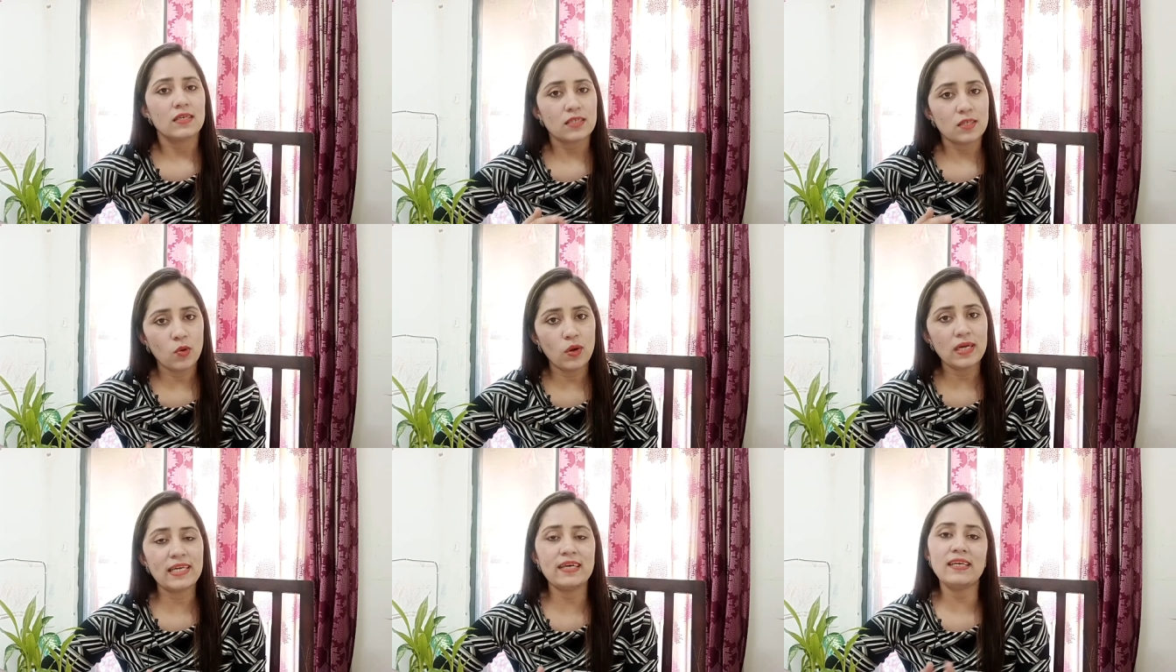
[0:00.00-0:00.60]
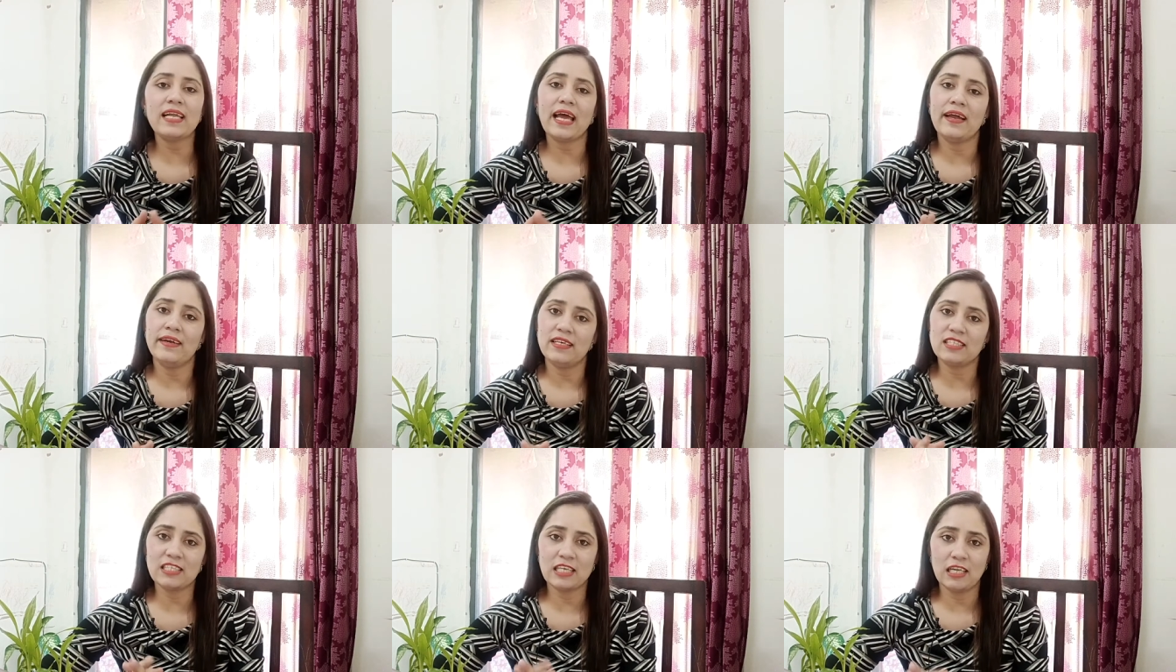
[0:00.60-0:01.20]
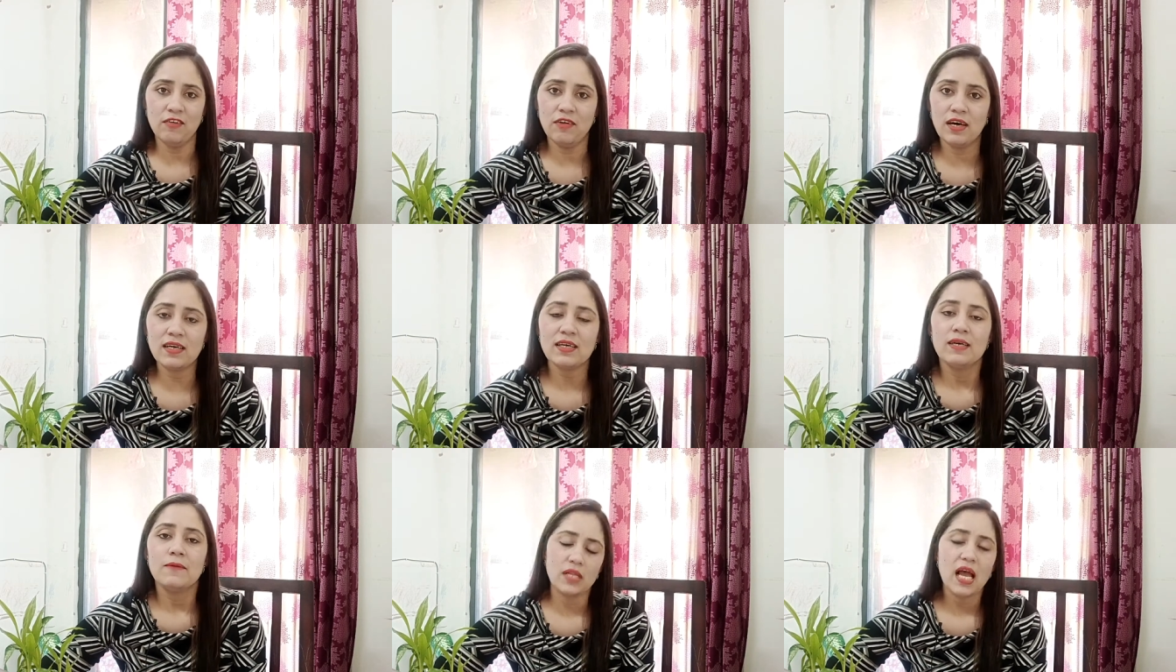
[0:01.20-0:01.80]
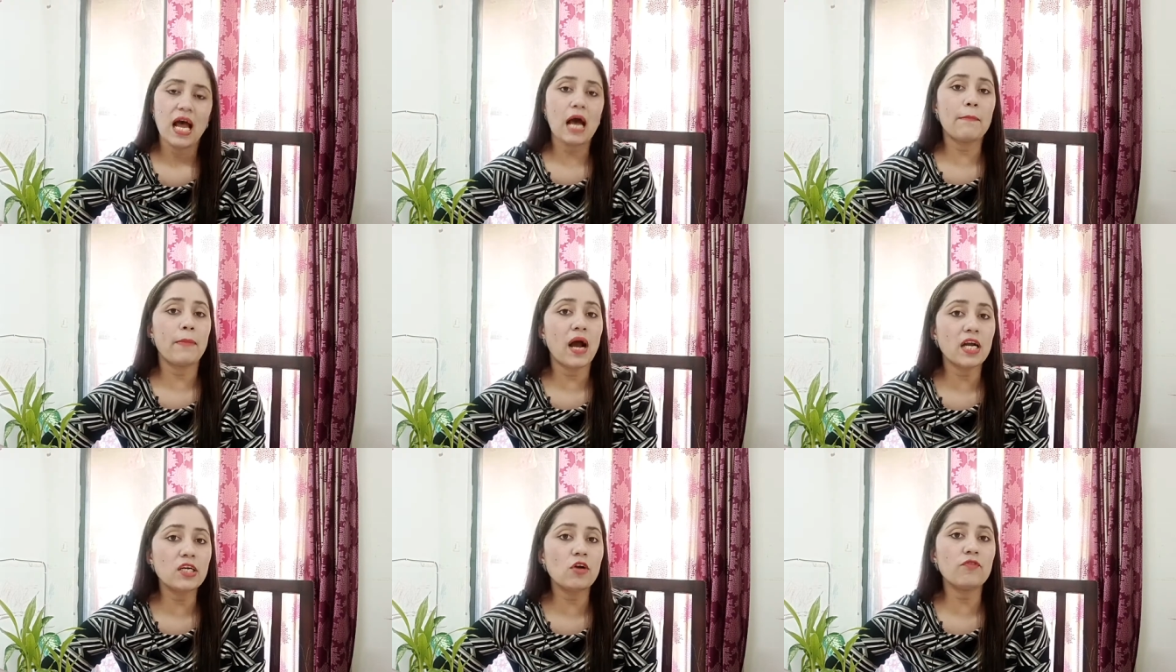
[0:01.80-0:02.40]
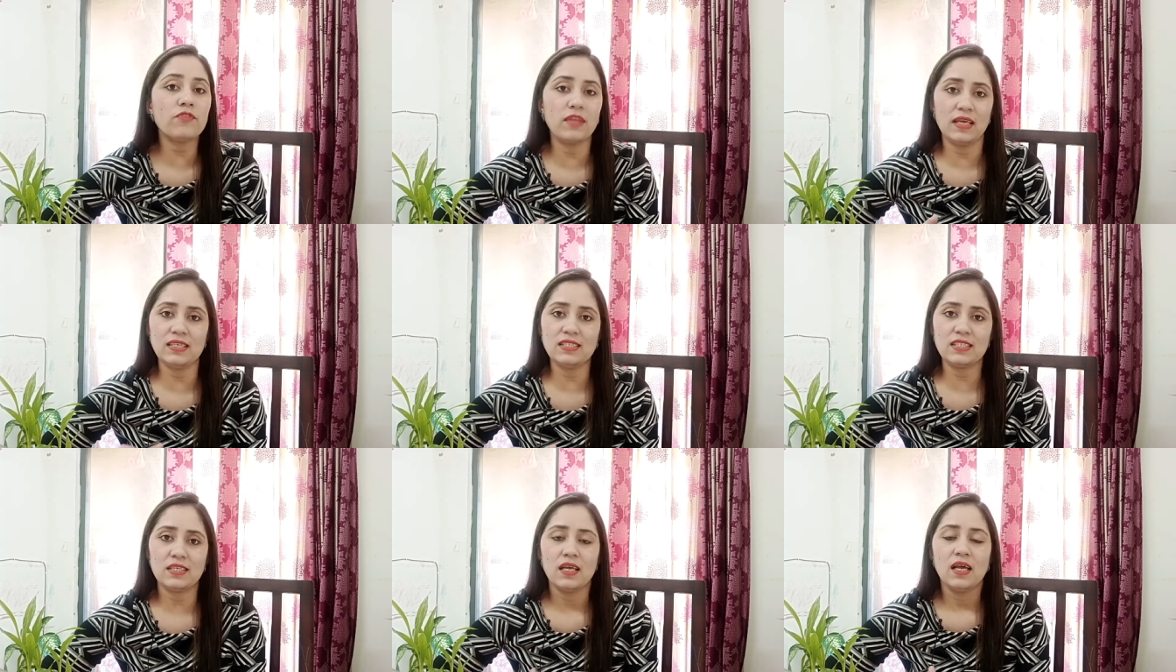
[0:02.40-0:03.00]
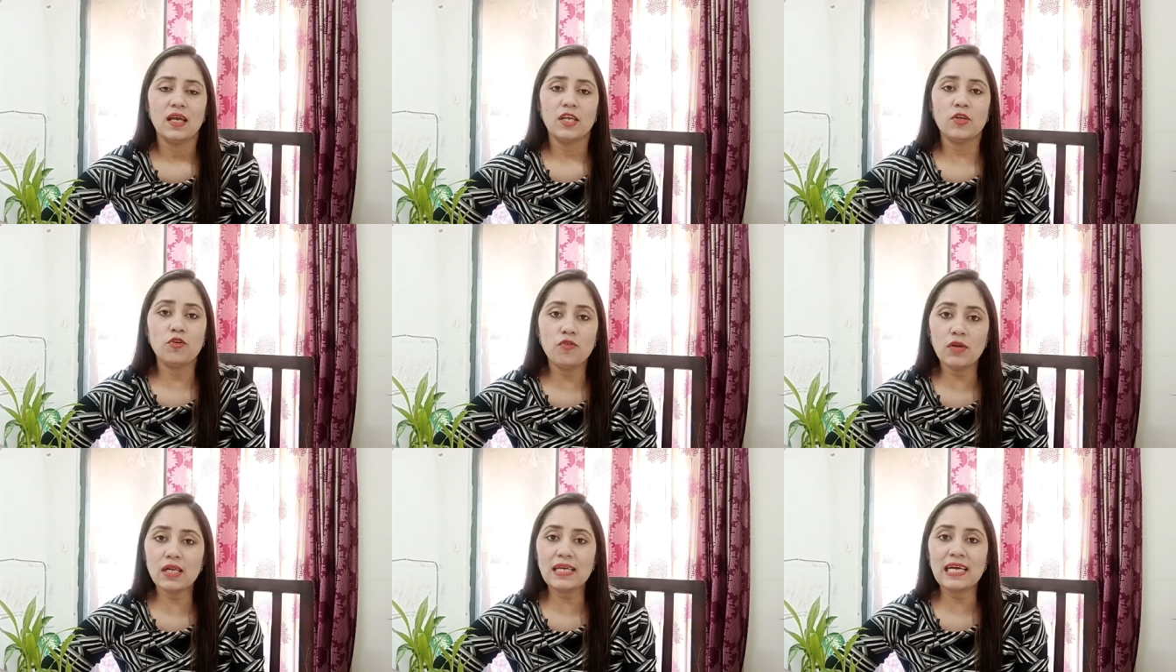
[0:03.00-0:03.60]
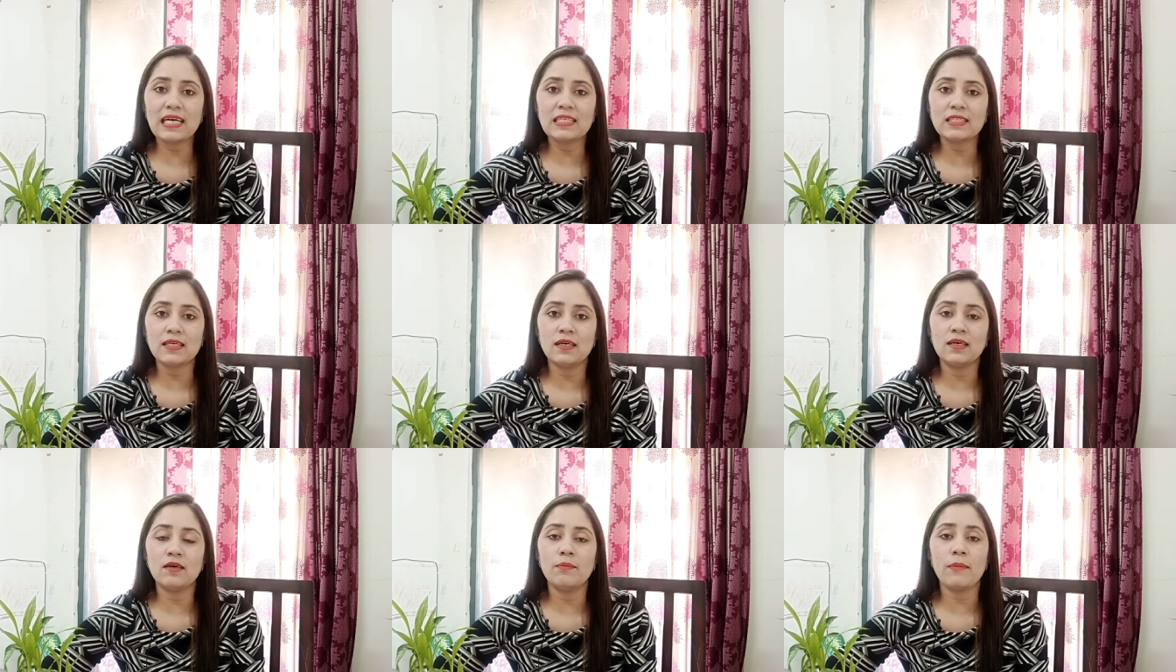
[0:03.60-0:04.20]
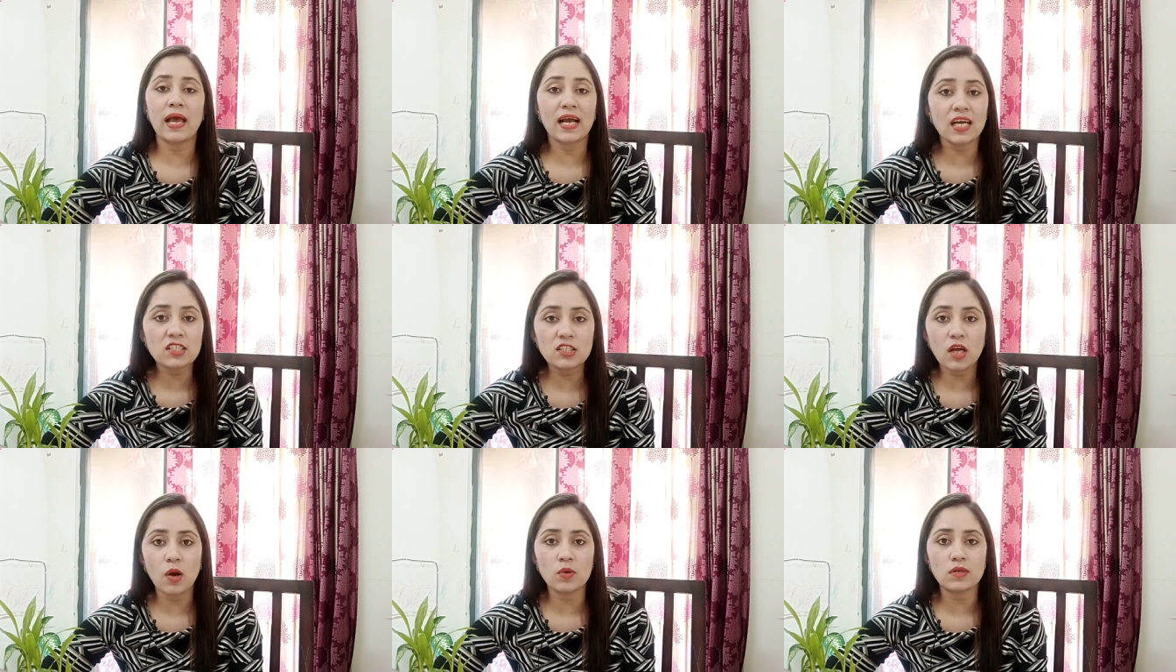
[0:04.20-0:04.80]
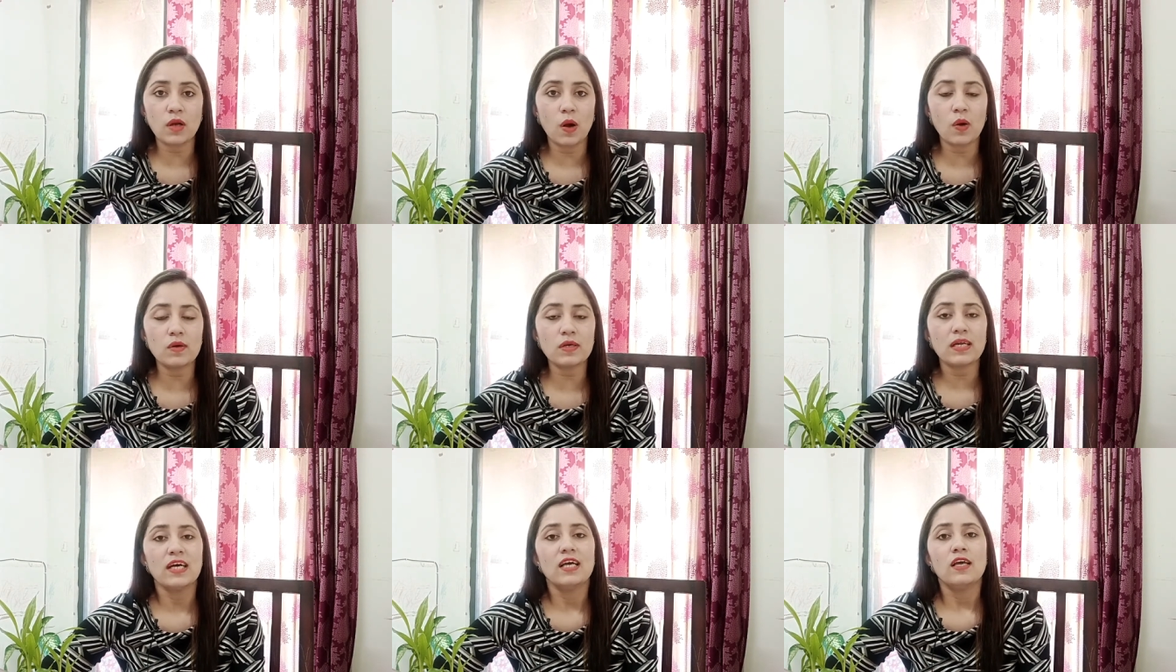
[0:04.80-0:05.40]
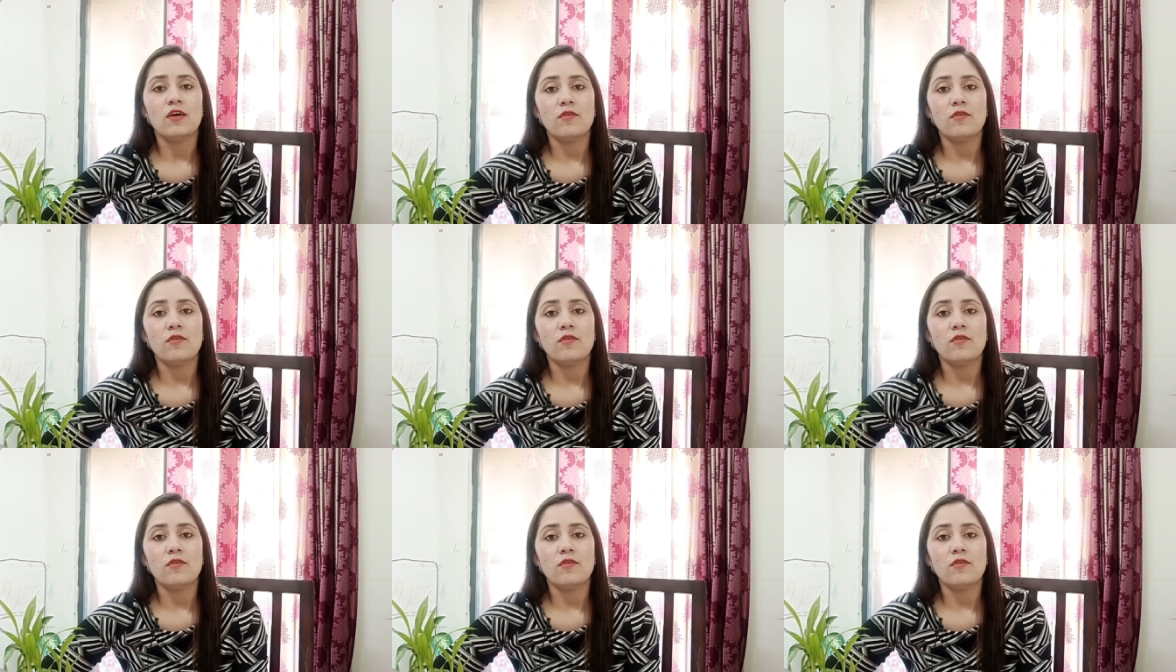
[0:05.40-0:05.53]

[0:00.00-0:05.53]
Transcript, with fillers: golden and silver. Apart of this, you will get a mega shout out.